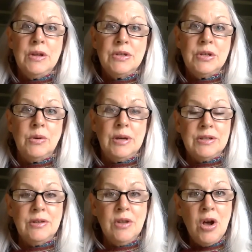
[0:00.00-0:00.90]
So
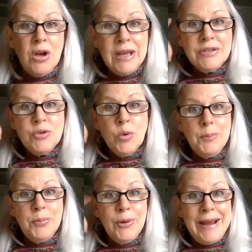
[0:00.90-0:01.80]
as long as your
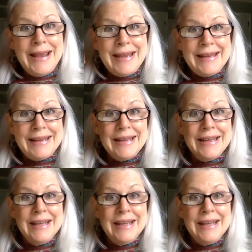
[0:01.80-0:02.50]
brain